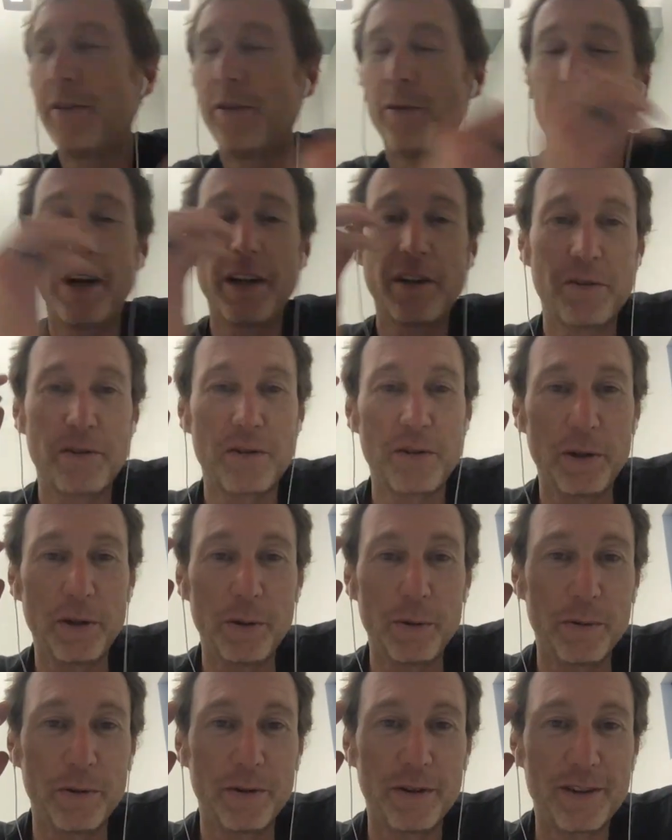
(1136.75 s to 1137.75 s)
threats
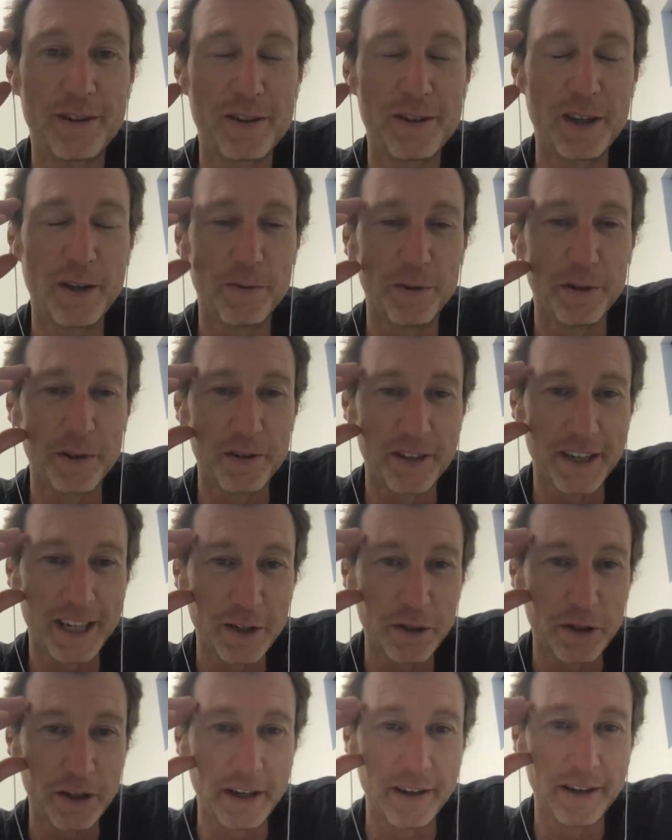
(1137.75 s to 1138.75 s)
to
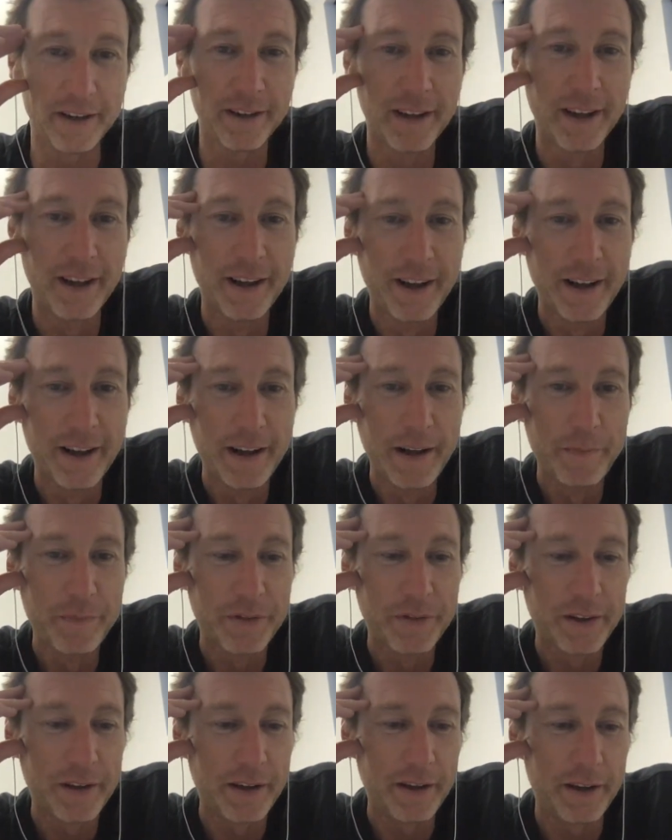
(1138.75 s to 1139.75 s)
civilization,
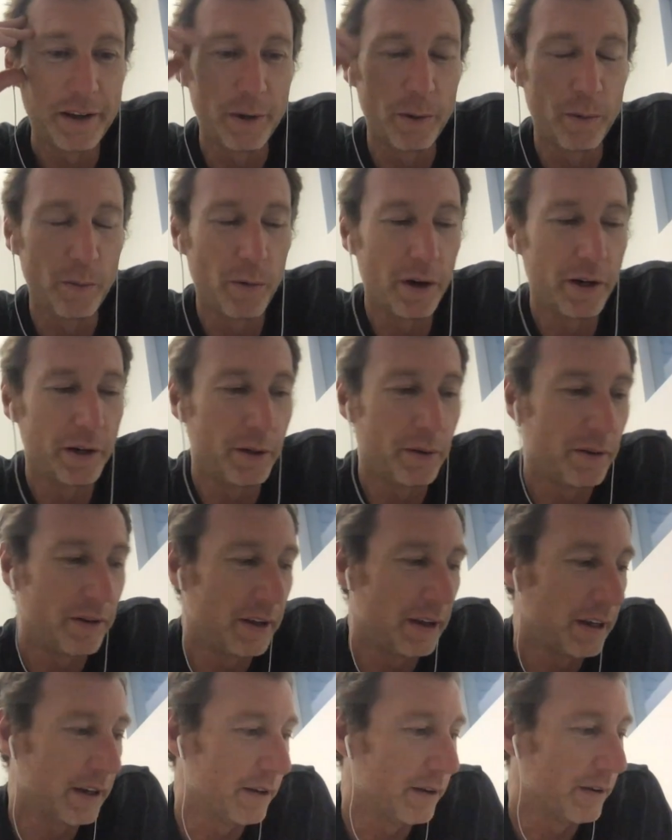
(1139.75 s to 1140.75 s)
you know, one, you
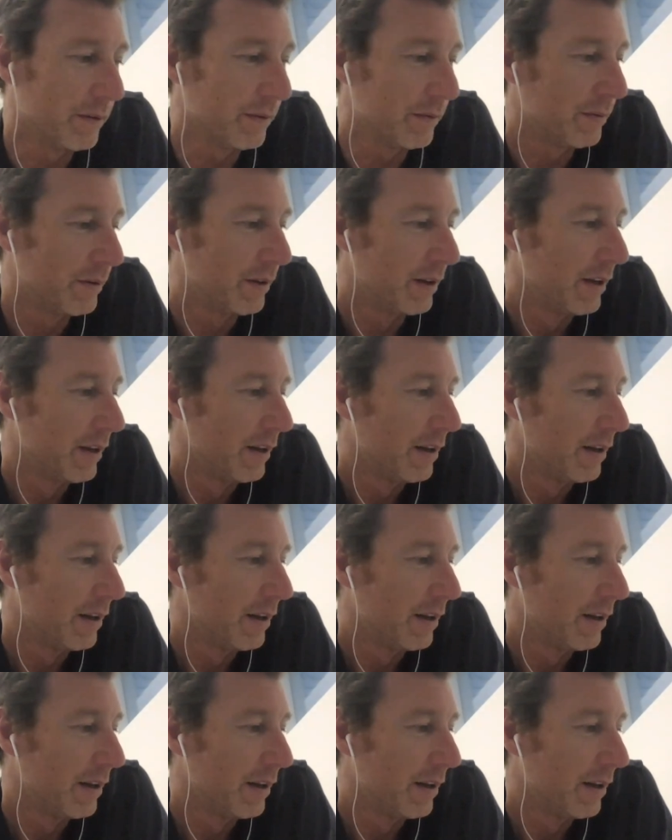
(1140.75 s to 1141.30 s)
think of